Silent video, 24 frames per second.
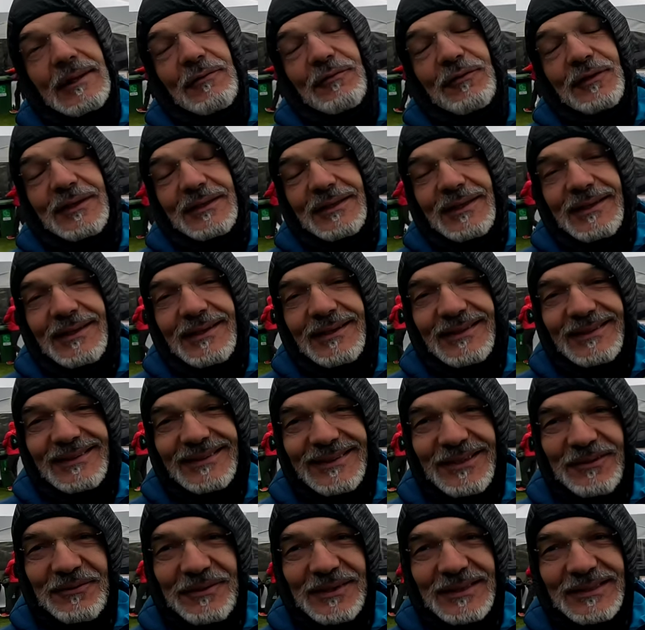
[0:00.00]
Definitely.
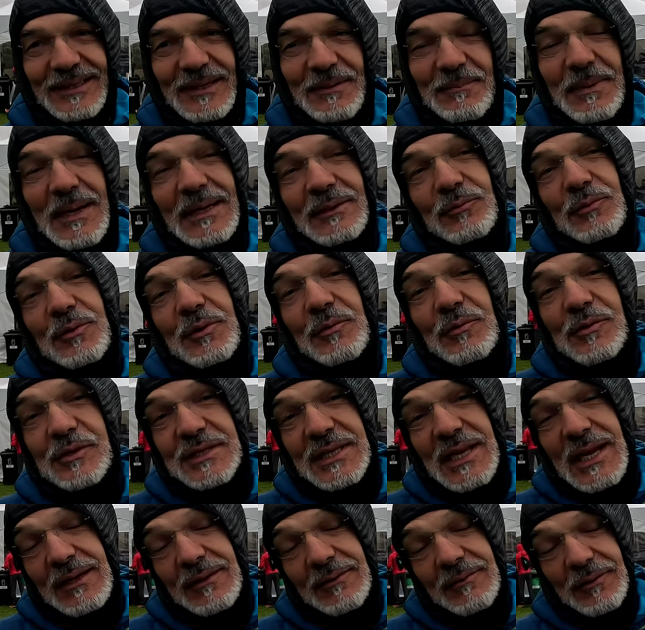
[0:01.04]
Yeah. But we will
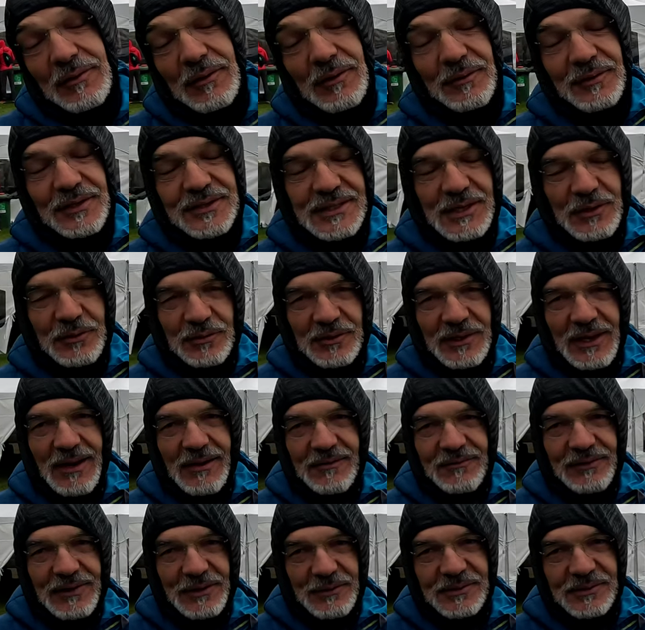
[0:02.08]
start on the second half.